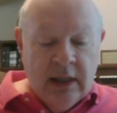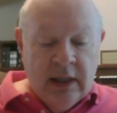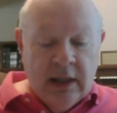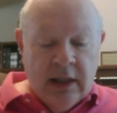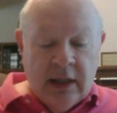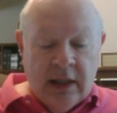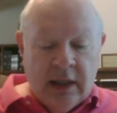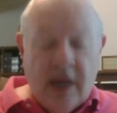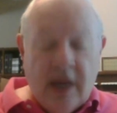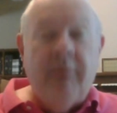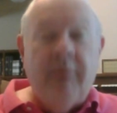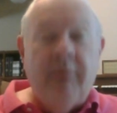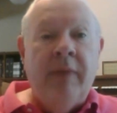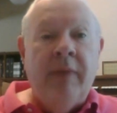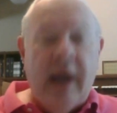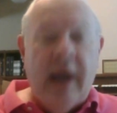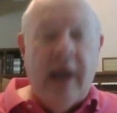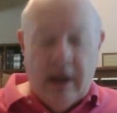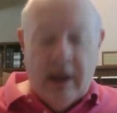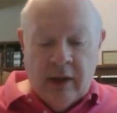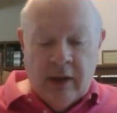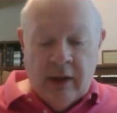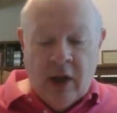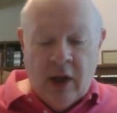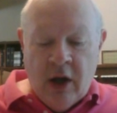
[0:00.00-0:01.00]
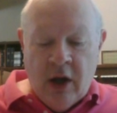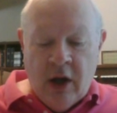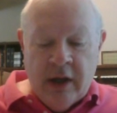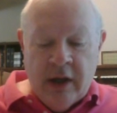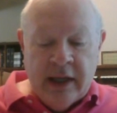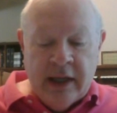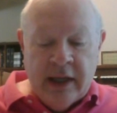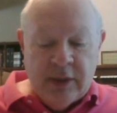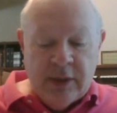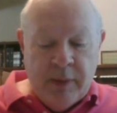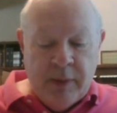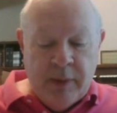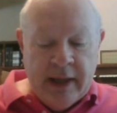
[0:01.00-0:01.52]
Come Thou Long
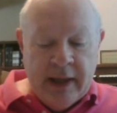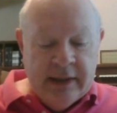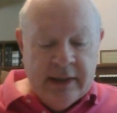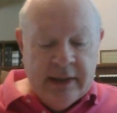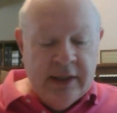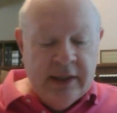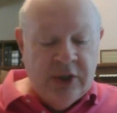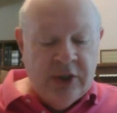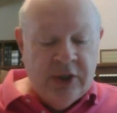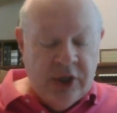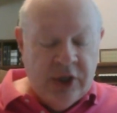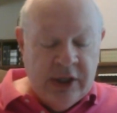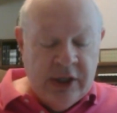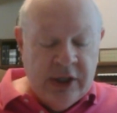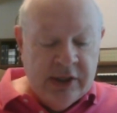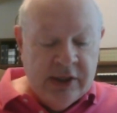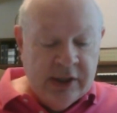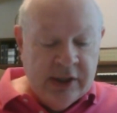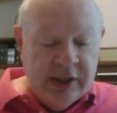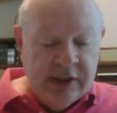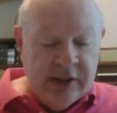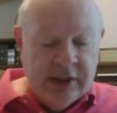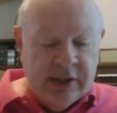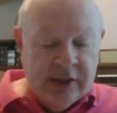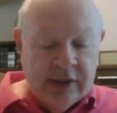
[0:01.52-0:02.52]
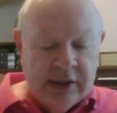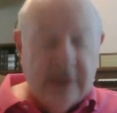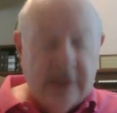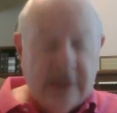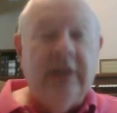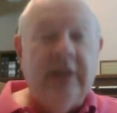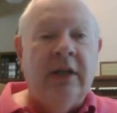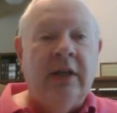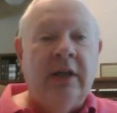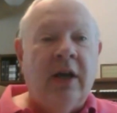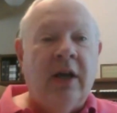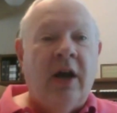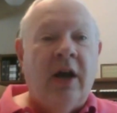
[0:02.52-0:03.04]
Expected Jesus,
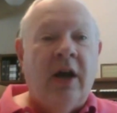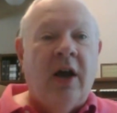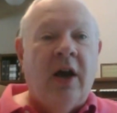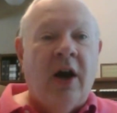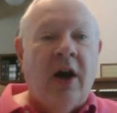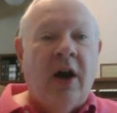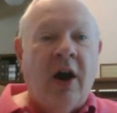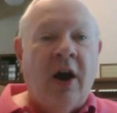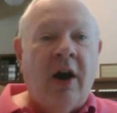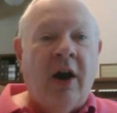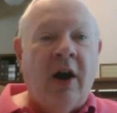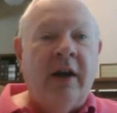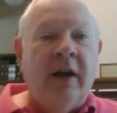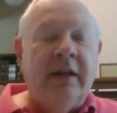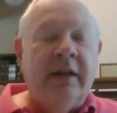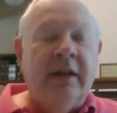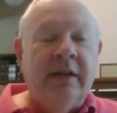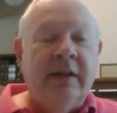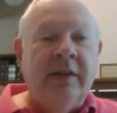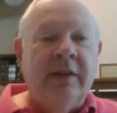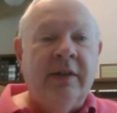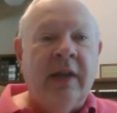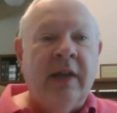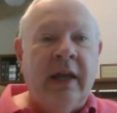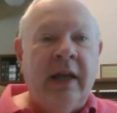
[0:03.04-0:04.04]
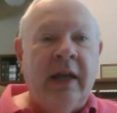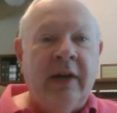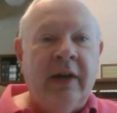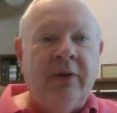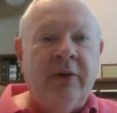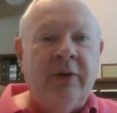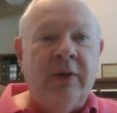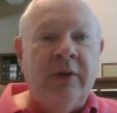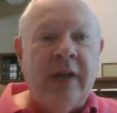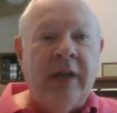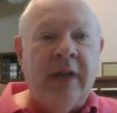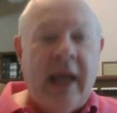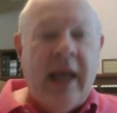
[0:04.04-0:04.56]
Hark the
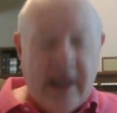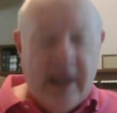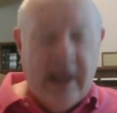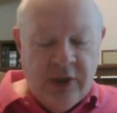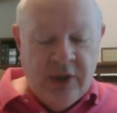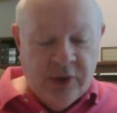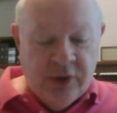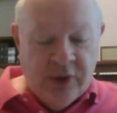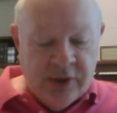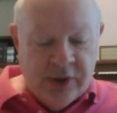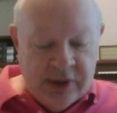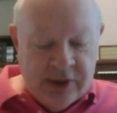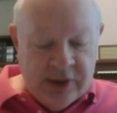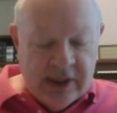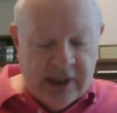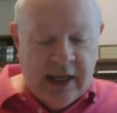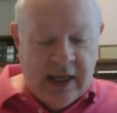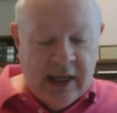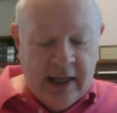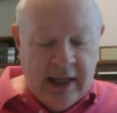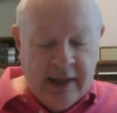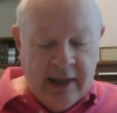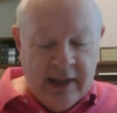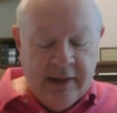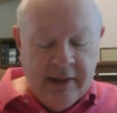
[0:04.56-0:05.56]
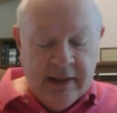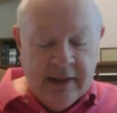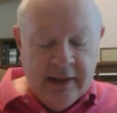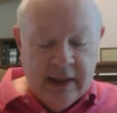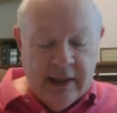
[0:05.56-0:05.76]
Herald Angels Sing,